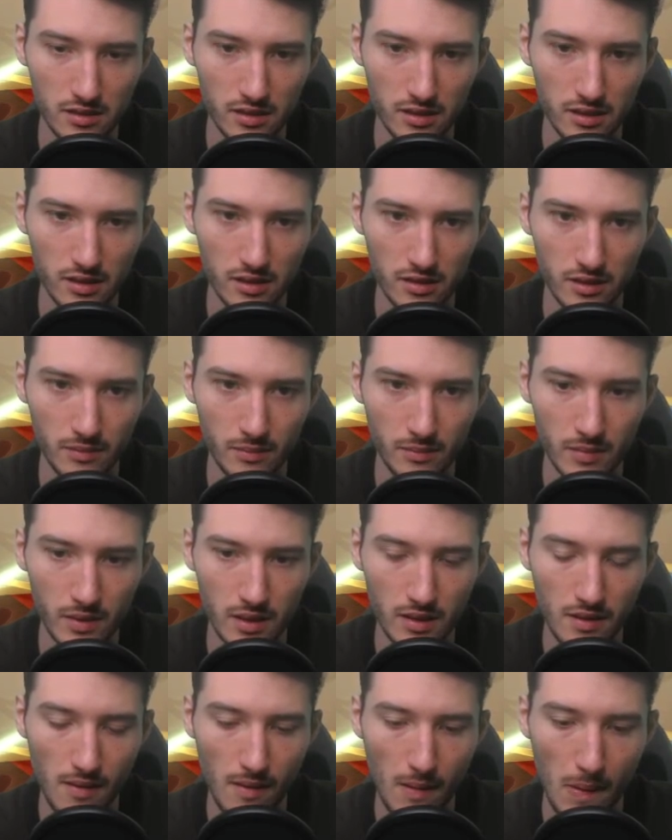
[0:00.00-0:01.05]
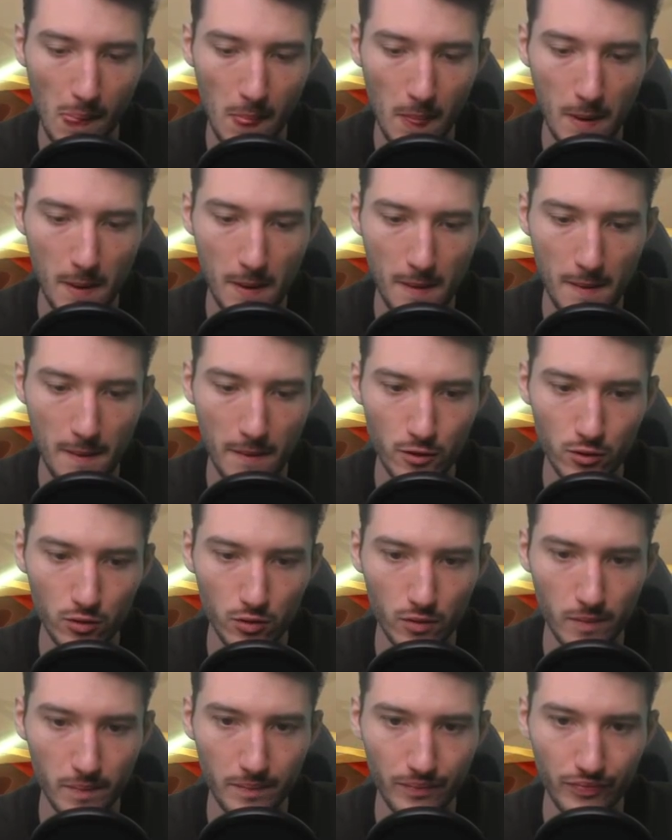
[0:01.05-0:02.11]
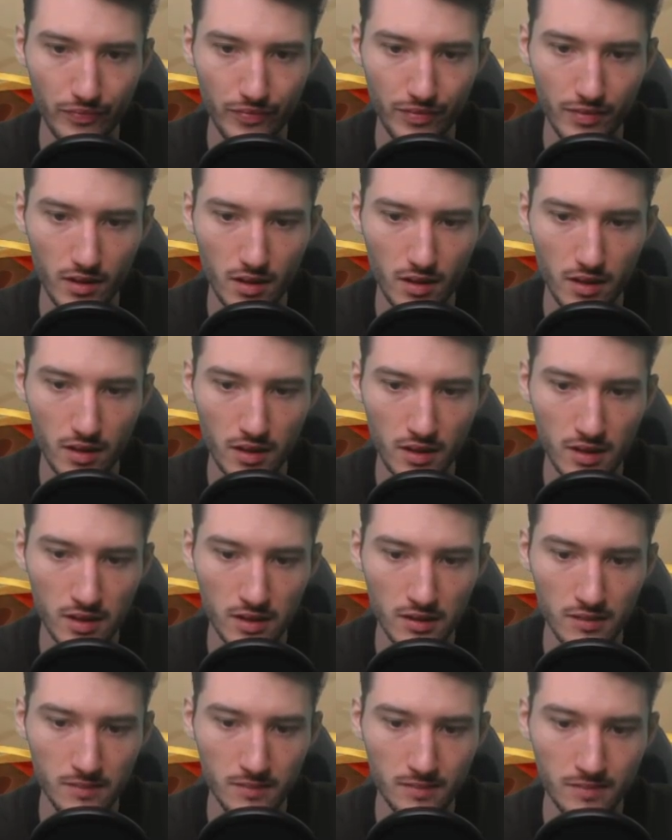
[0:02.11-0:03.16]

Kill them. Cool. Got